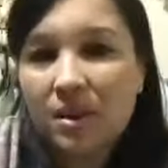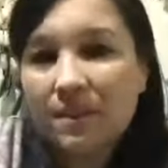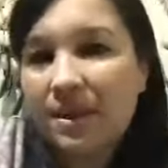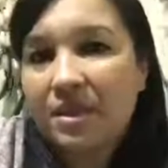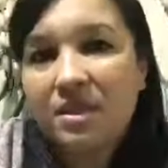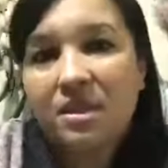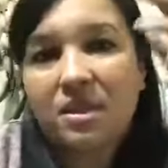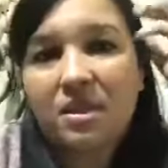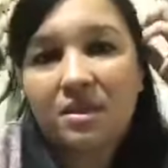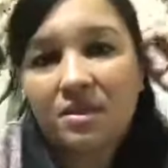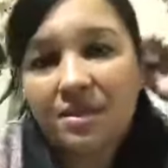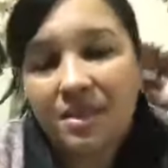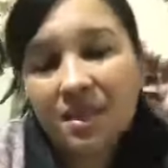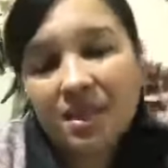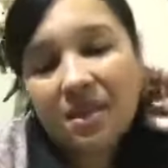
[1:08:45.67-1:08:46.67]
amazing
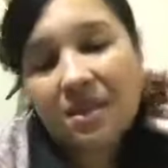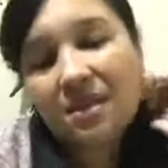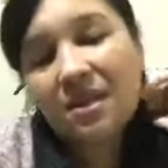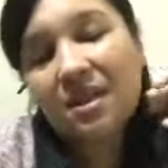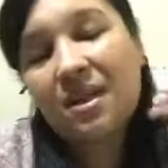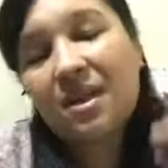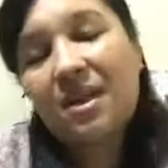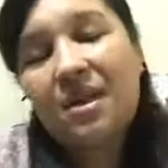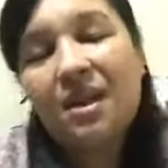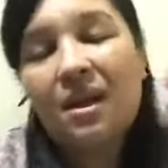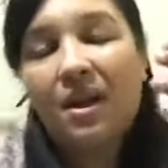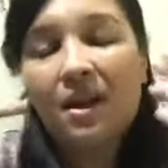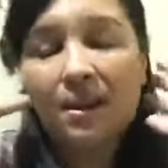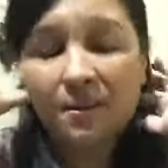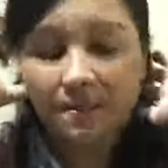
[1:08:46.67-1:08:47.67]
girls in here
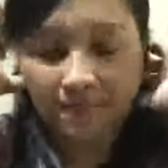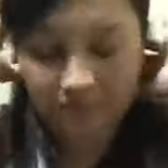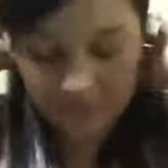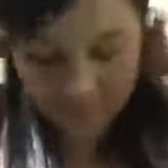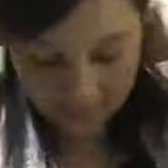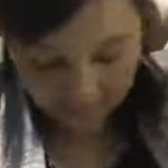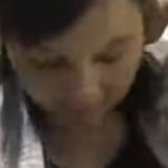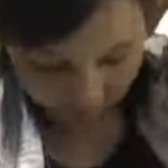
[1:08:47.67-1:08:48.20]
that I